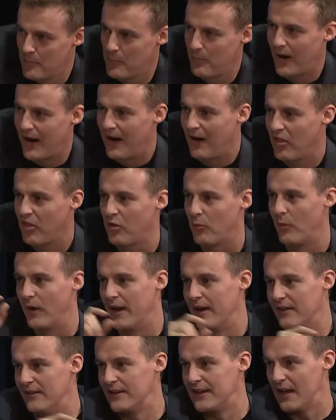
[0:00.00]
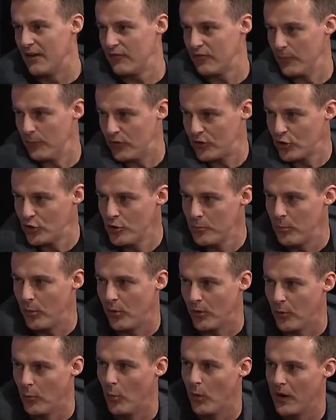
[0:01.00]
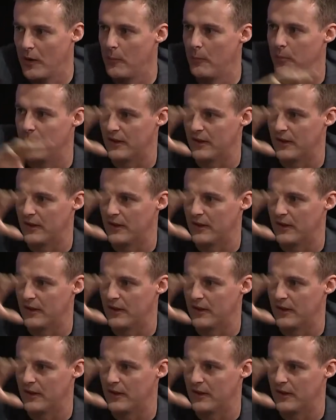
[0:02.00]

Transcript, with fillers: pathway to get from 2.1